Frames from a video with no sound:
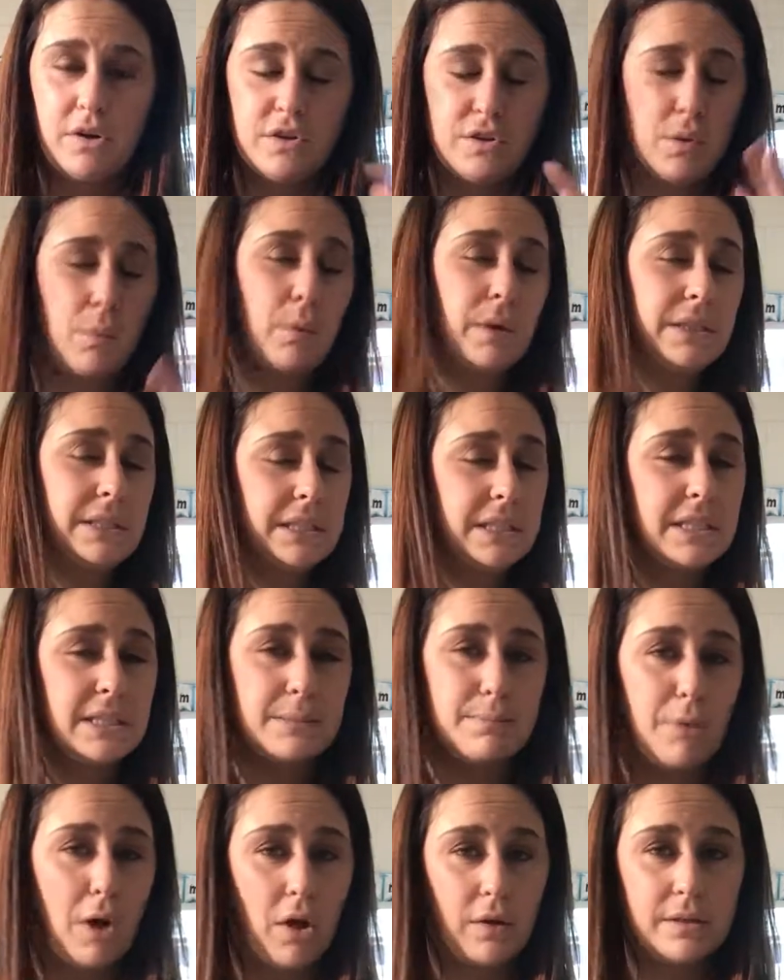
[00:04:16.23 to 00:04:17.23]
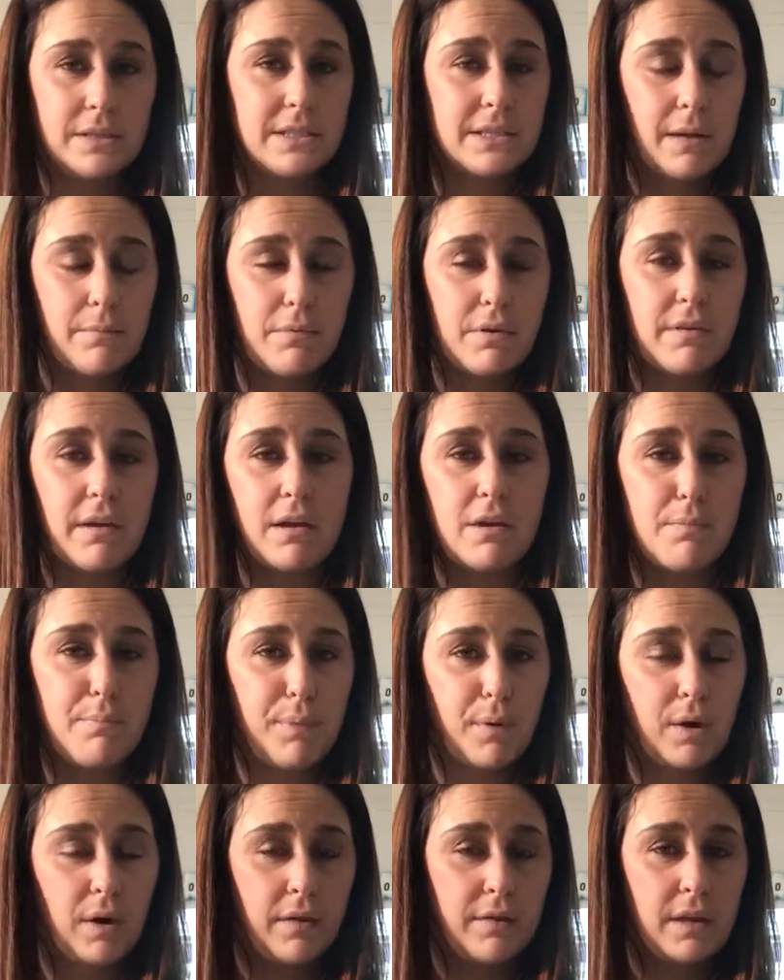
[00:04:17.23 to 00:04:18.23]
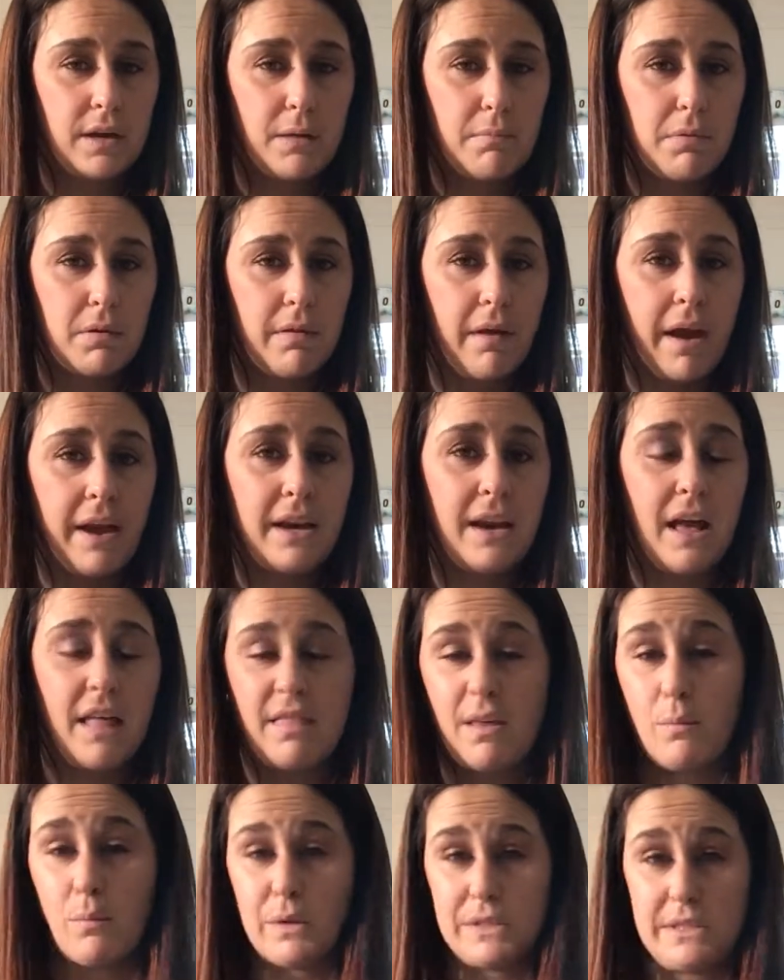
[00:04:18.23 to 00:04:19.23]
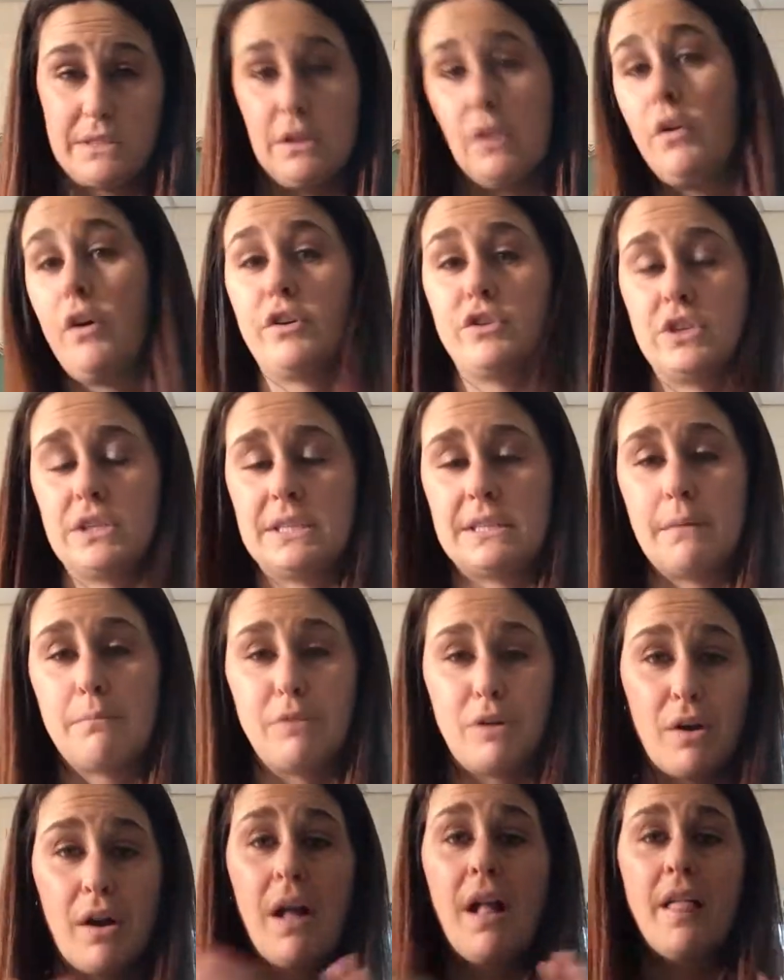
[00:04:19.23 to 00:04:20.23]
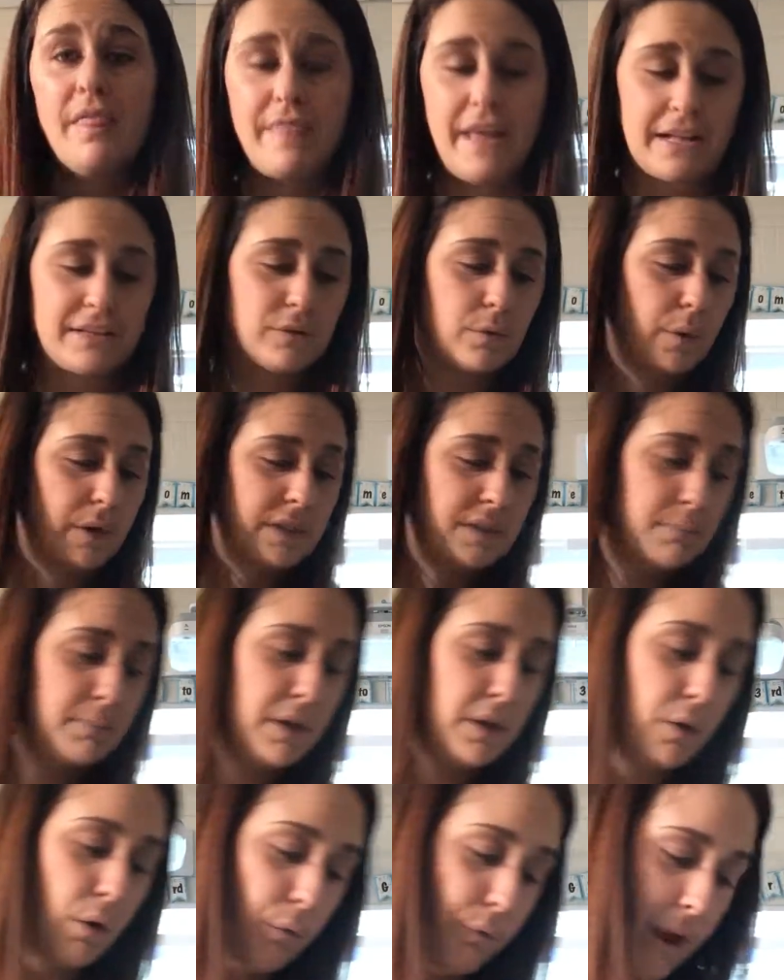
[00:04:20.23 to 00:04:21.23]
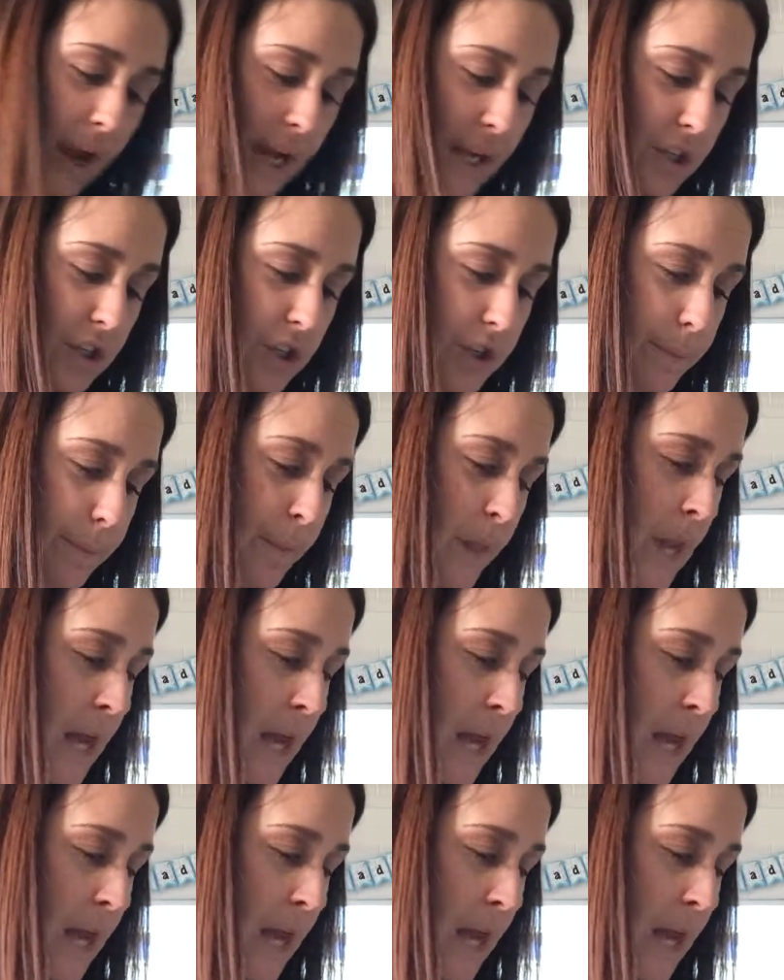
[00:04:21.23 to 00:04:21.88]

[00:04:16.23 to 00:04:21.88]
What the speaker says: So what's the smallest number that you put on the number line? And then what's the largest number? That's going to be your range.